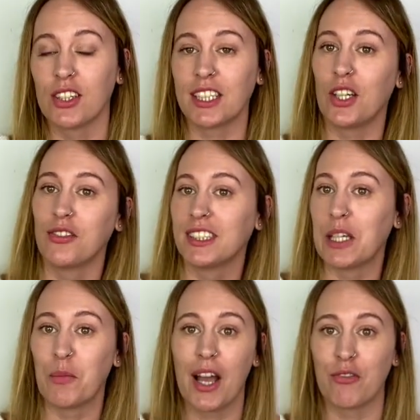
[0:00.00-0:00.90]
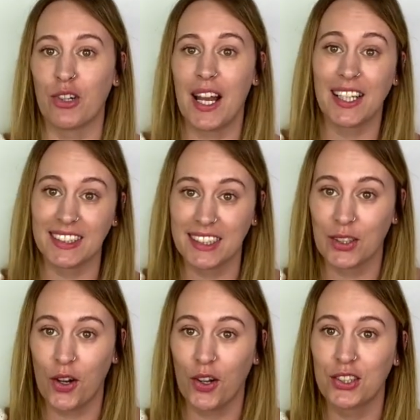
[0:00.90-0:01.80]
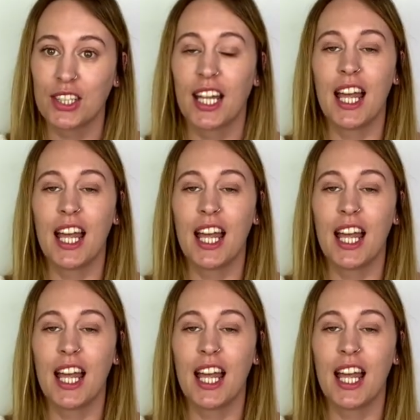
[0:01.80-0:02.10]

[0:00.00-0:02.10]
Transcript: I love seeing what everyone else has got.